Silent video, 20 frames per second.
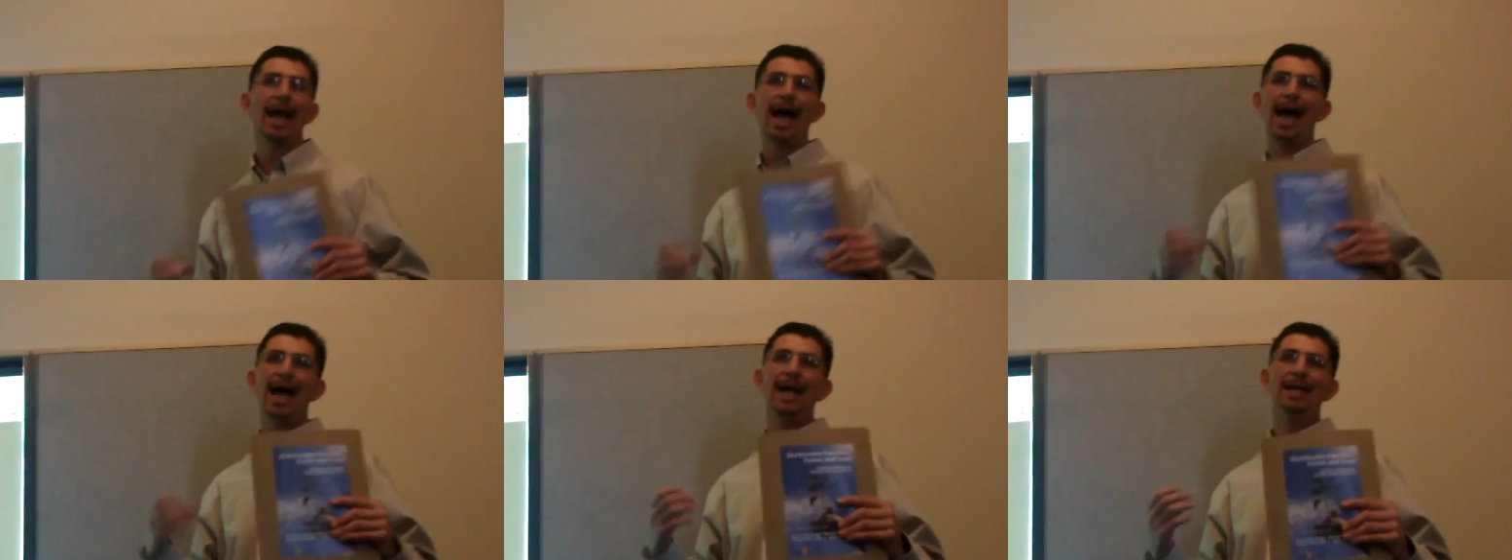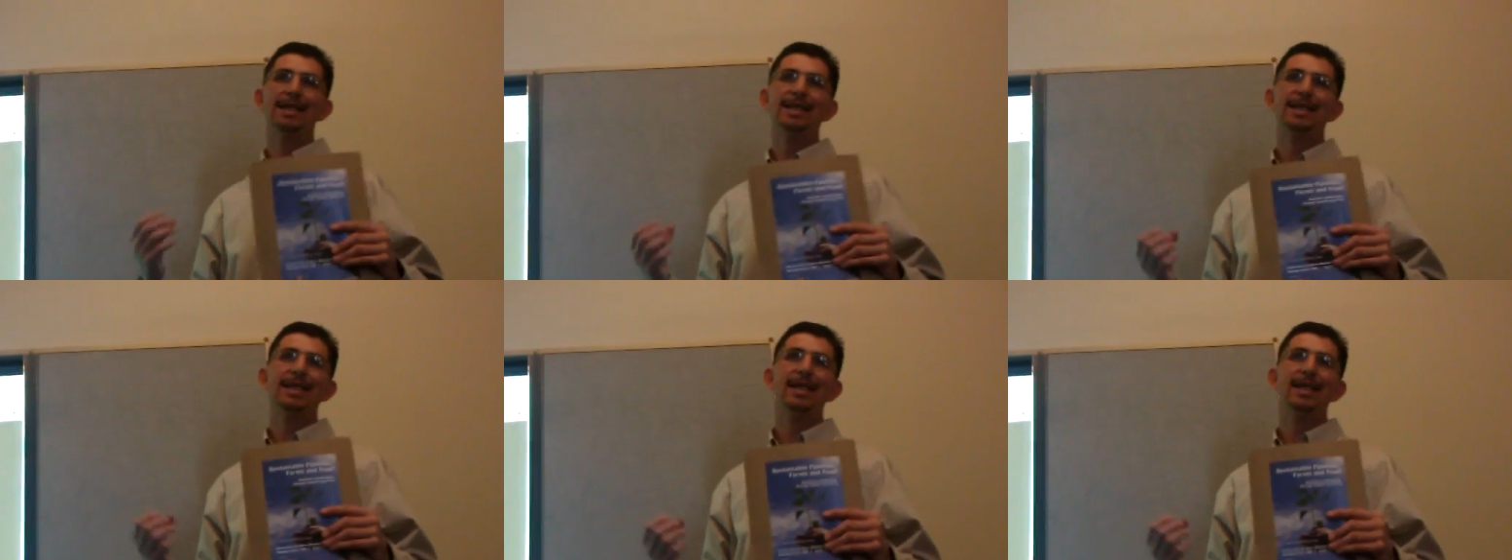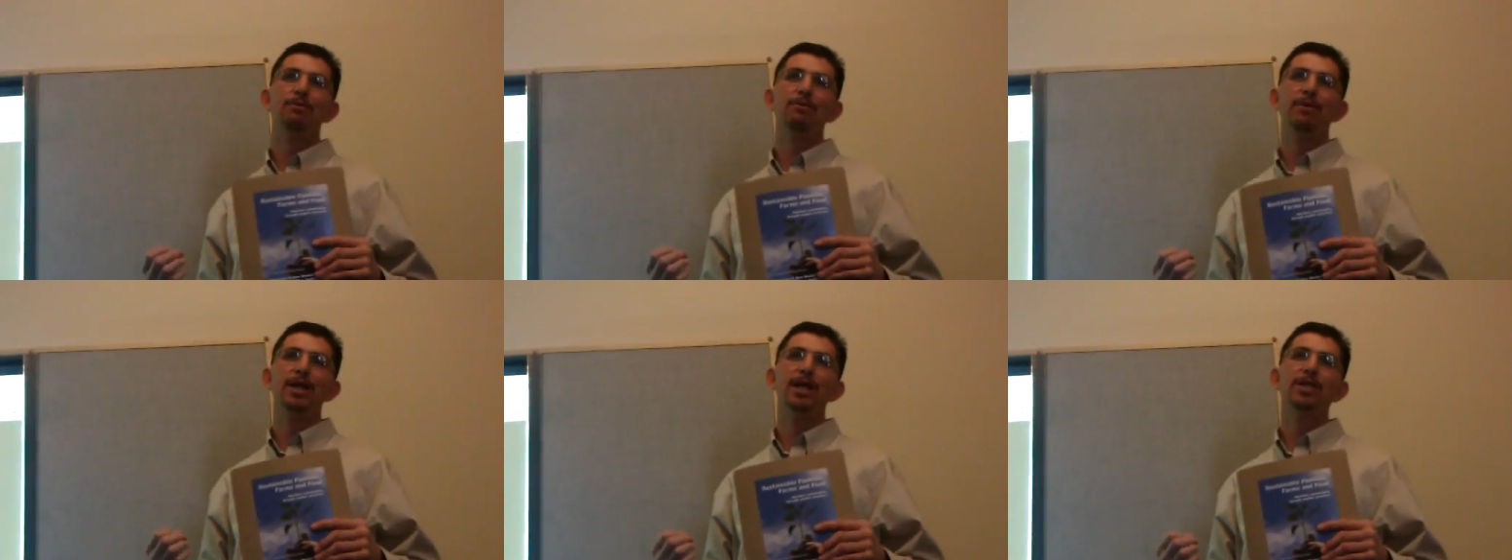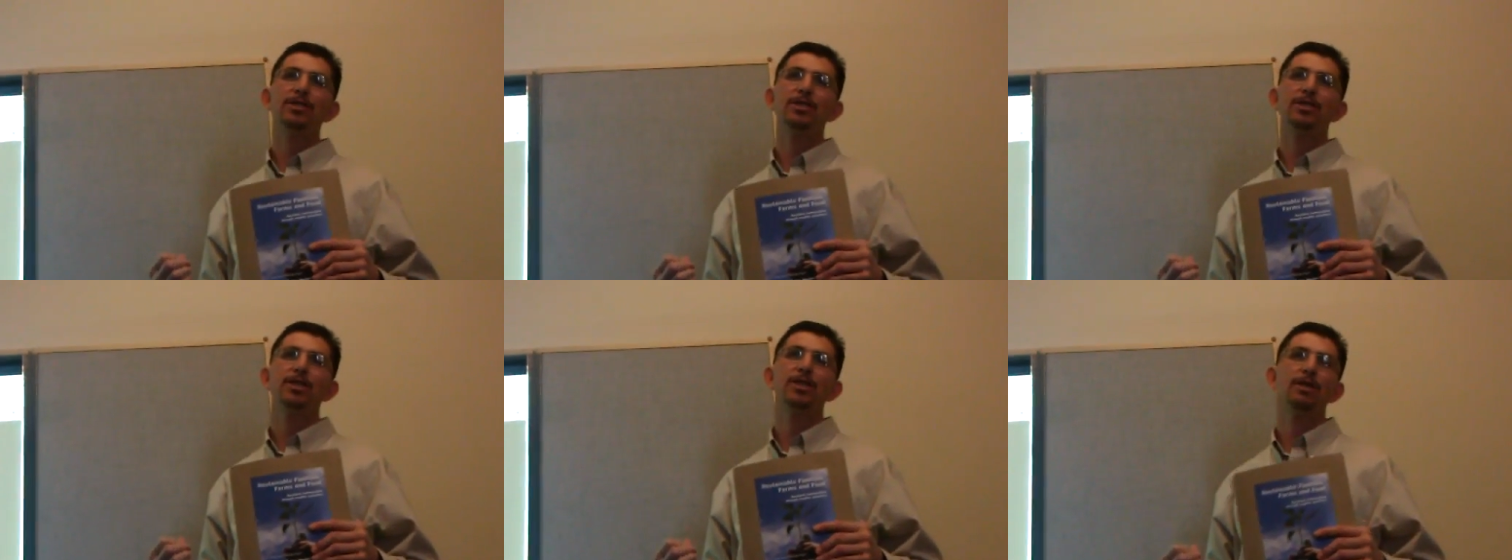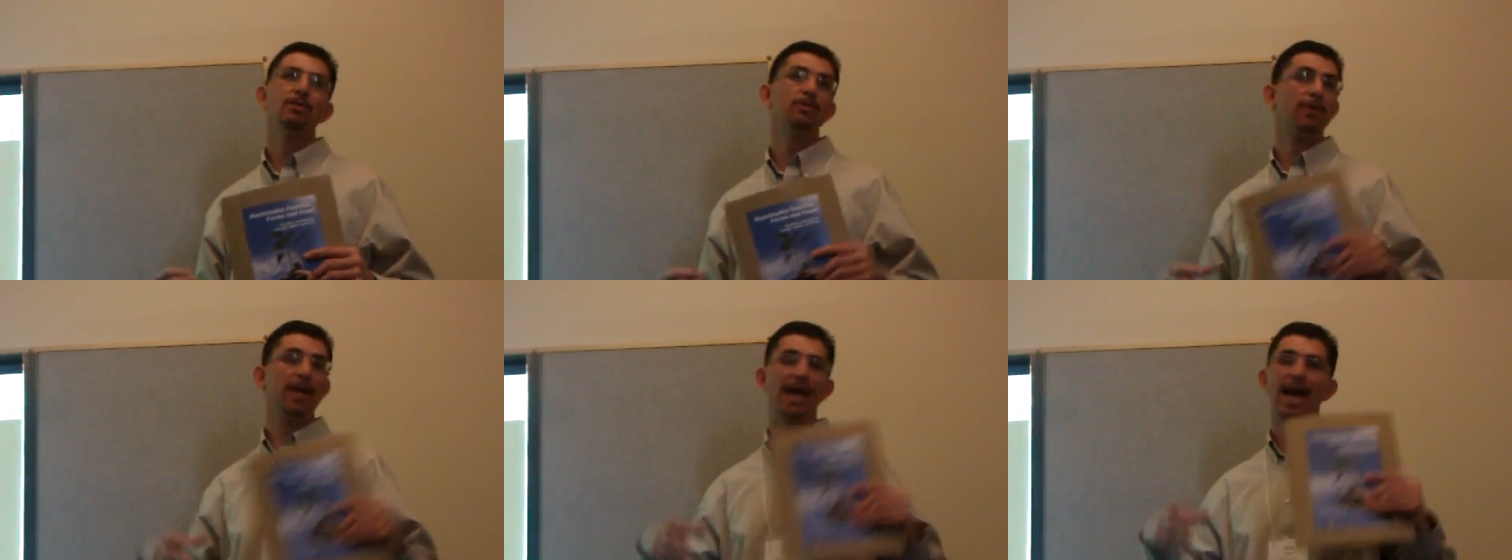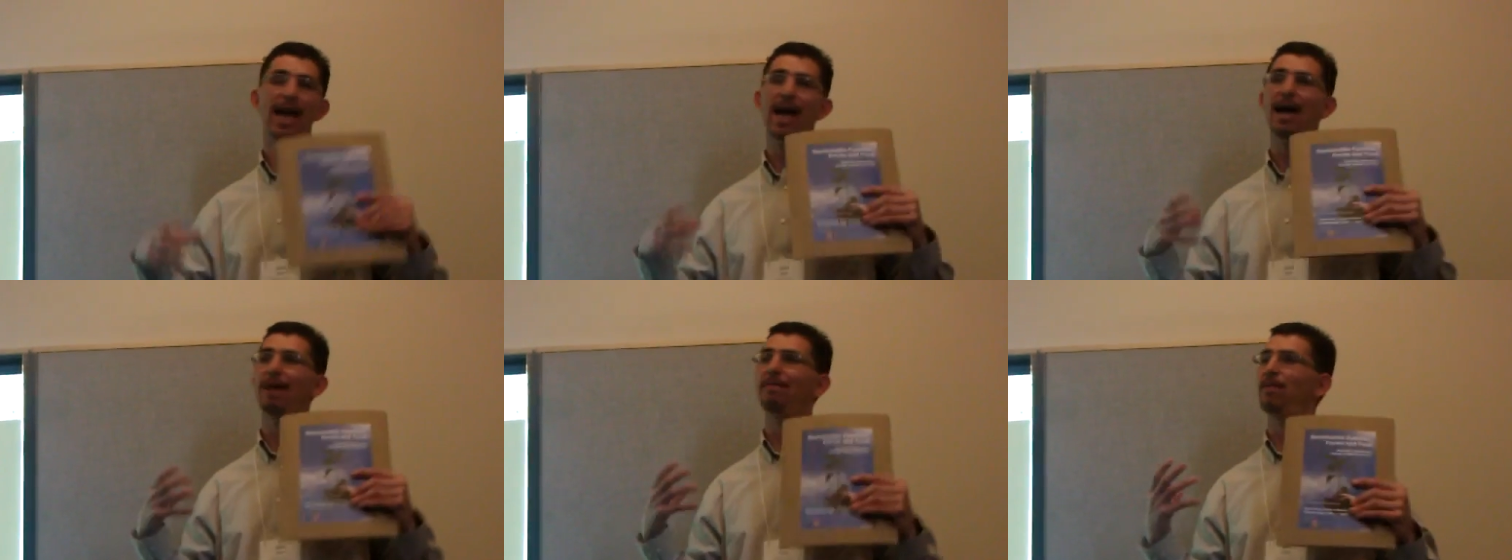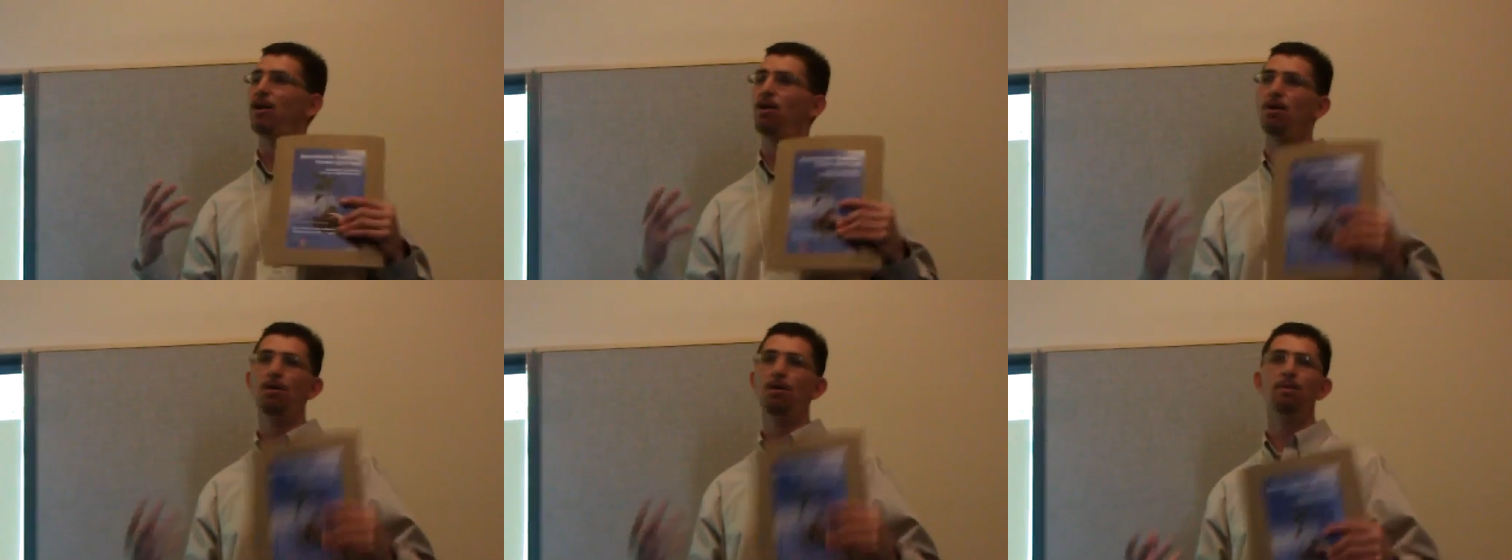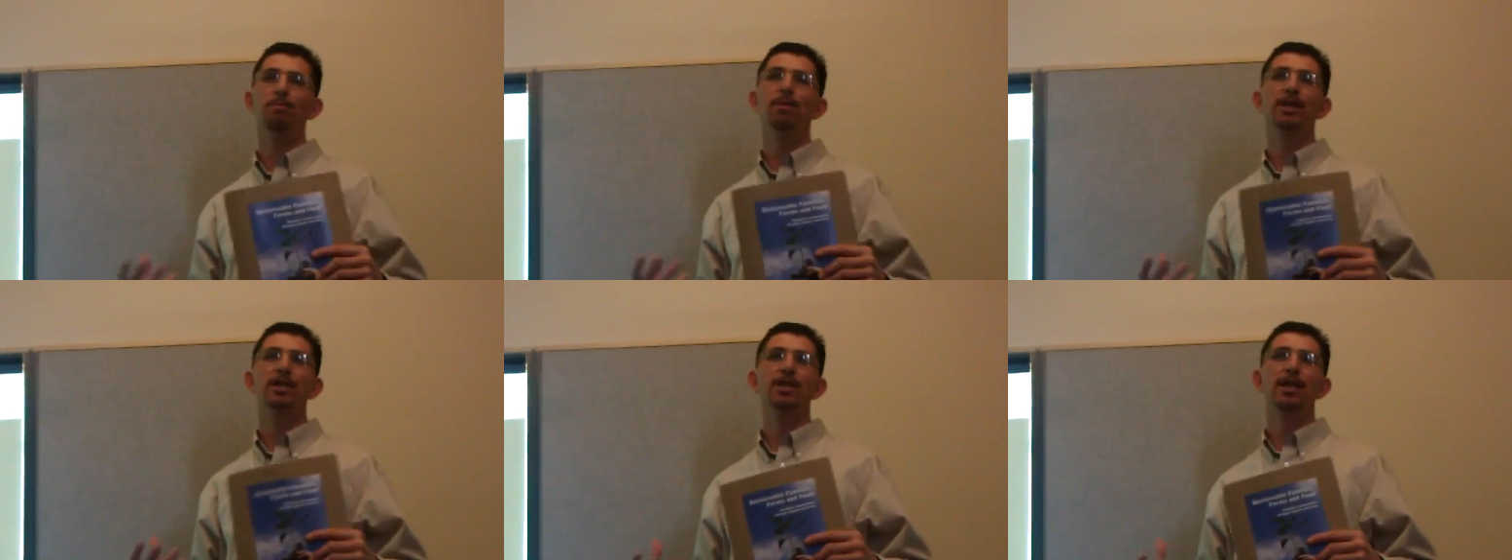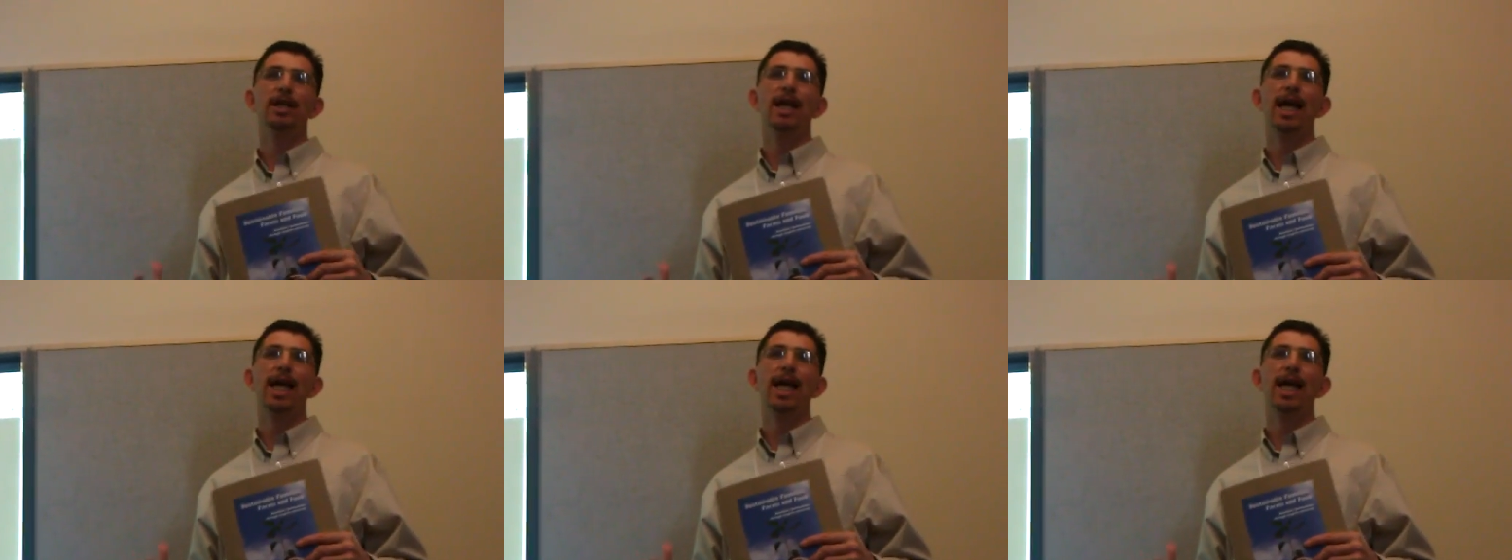asset rich. We have a whole bunch of